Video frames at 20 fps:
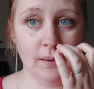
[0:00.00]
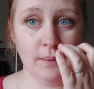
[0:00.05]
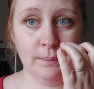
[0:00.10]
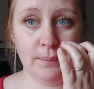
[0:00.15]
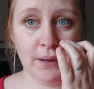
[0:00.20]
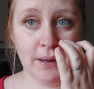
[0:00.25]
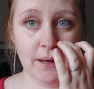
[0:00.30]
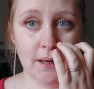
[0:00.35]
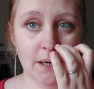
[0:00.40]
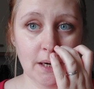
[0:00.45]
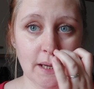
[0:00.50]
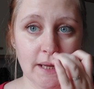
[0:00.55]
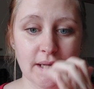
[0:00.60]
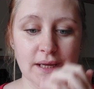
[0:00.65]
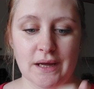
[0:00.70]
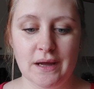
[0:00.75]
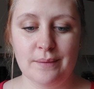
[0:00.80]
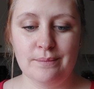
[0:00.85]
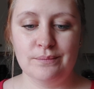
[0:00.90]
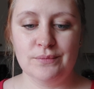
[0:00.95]
put
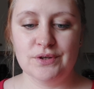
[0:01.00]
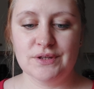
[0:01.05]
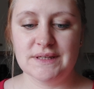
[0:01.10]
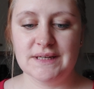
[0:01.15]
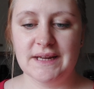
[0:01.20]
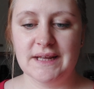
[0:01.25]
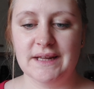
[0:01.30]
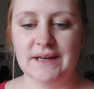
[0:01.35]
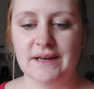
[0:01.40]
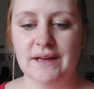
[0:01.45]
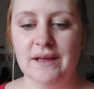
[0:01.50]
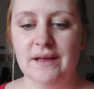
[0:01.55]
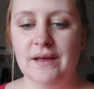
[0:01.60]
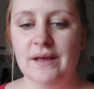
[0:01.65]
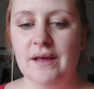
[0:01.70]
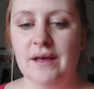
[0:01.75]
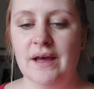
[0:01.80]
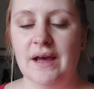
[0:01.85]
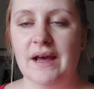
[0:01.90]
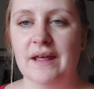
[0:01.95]
like a muslin
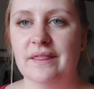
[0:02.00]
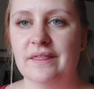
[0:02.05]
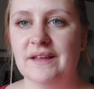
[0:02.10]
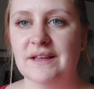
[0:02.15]
and